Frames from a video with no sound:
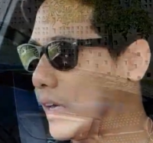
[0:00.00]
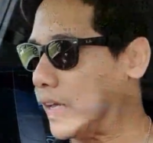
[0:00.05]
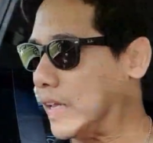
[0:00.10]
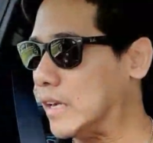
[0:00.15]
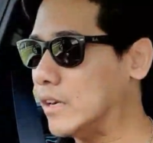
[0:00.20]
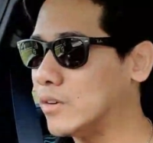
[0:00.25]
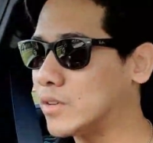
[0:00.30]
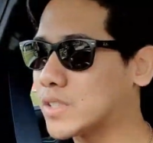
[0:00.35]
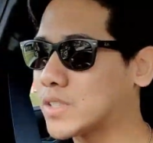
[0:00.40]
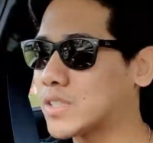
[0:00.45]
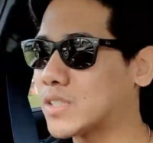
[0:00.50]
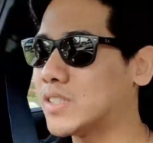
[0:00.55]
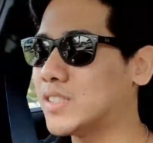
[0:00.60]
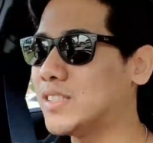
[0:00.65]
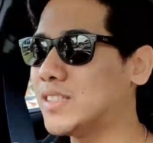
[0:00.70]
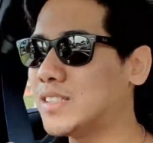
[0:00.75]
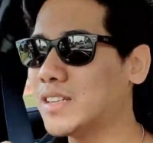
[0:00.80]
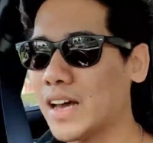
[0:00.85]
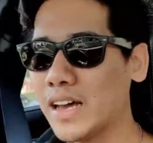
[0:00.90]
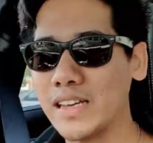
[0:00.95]
it looks
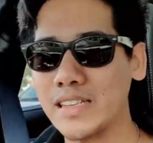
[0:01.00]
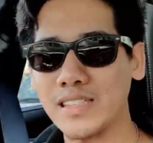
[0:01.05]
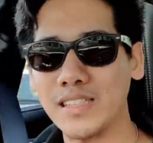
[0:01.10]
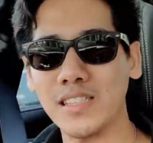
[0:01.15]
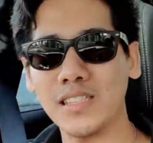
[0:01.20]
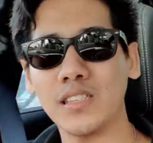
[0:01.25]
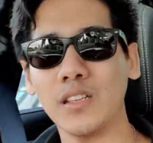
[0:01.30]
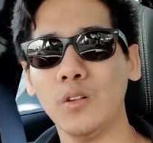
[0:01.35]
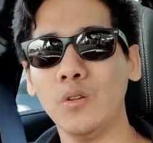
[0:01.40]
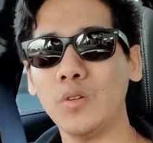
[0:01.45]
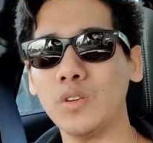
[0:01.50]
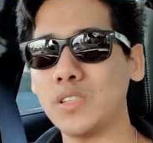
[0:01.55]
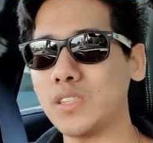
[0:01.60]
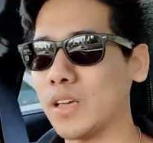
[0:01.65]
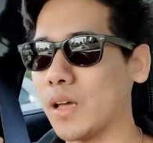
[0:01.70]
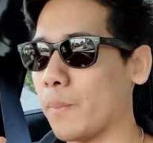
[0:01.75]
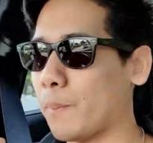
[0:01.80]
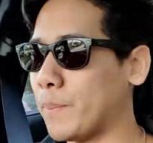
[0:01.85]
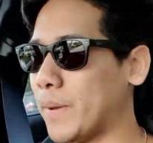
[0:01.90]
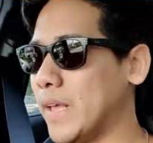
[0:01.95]
nice, it looks
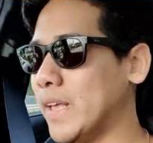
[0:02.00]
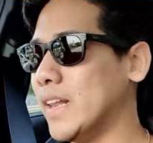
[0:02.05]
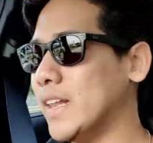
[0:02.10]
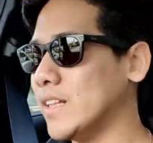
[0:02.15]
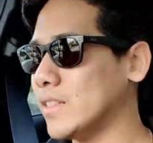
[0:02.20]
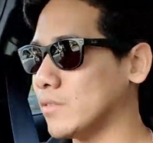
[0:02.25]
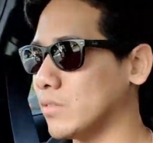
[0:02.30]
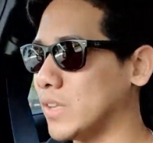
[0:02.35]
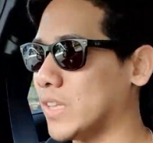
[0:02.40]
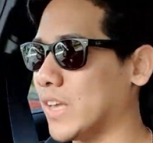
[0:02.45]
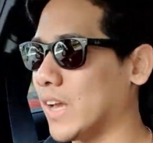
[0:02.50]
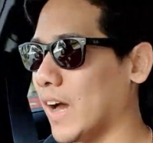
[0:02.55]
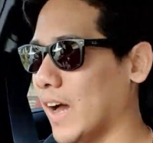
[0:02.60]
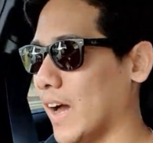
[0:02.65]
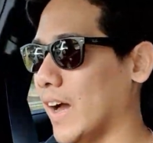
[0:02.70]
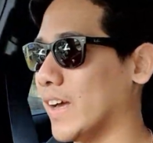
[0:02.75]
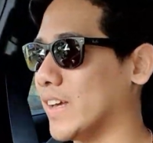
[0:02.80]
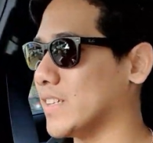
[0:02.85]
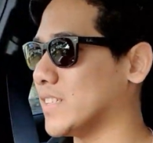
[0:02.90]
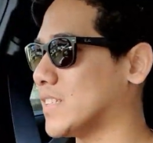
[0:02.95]
appealing to the
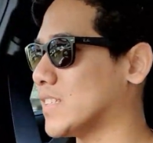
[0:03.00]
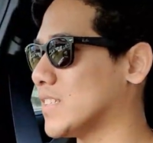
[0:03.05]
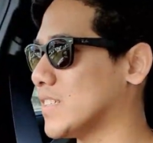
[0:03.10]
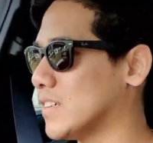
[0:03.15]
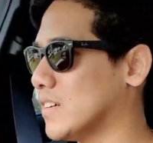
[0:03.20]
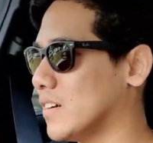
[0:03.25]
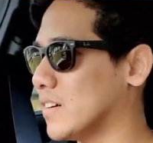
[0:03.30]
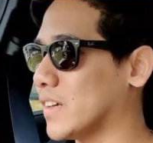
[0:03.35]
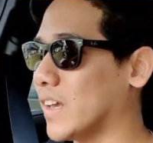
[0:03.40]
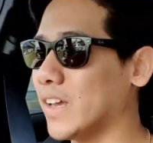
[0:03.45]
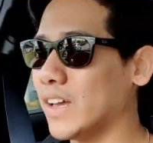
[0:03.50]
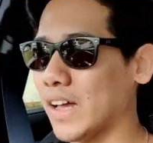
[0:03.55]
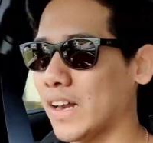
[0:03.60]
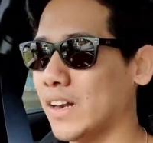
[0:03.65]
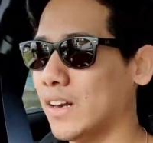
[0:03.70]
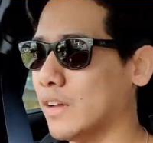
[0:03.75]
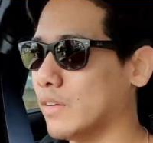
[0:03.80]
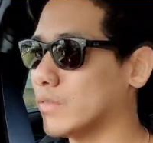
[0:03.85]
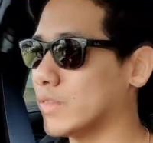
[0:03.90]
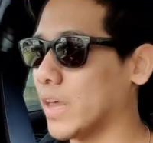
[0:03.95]
eyes. Okay, I
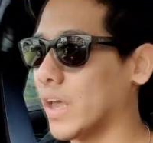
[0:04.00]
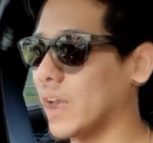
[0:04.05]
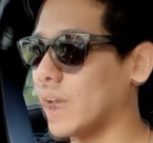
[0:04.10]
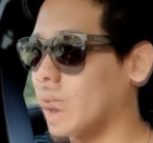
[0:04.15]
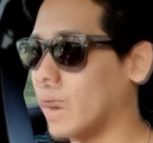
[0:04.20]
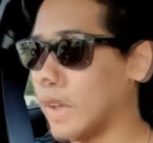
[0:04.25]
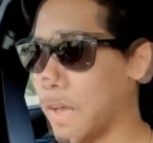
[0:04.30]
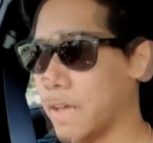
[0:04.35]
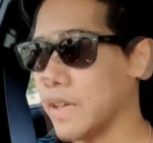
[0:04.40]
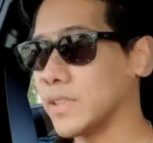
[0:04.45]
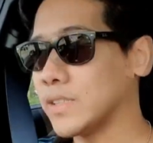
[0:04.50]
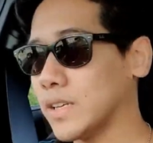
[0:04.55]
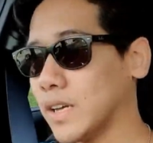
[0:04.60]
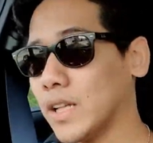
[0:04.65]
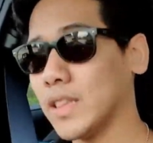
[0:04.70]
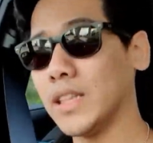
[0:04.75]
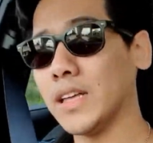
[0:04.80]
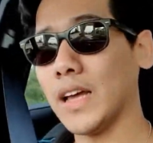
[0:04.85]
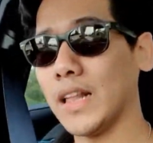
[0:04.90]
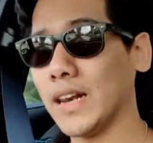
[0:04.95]
love that. Okay,
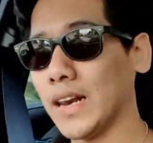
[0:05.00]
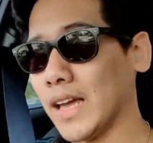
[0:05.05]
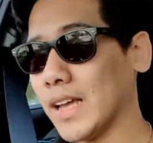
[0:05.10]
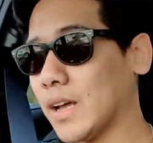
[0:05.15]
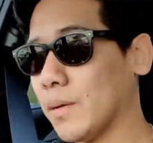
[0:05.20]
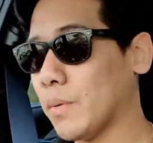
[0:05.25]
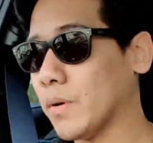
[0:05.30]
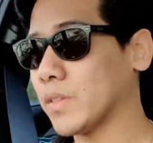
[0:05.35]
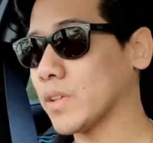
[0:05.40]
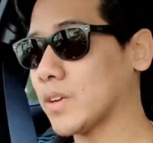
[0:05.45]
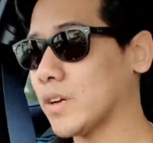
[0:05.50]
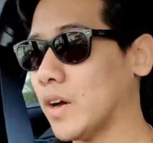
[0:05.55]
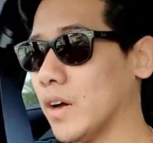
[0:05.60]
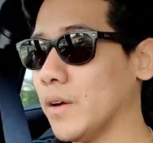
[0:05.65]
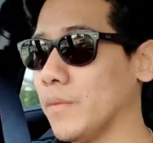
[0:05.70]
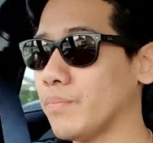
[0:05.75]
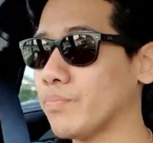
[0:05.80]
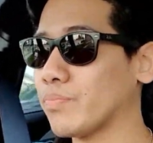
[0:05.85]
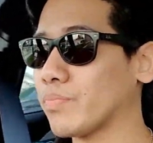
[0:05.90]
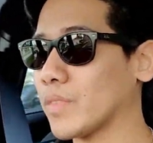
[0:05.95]
second thing I like about the
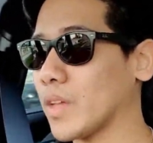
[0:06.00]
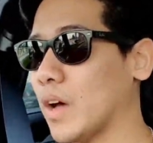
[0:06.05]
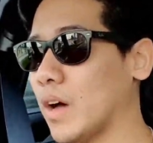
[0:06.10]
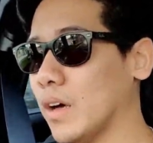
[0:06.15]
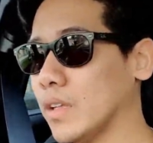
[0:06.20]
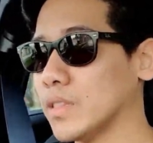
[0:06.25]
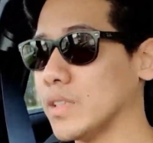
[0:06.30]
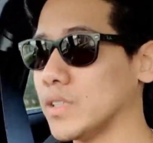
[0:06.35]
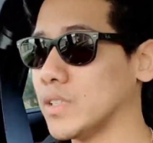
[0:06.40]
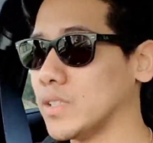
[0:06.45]
car are the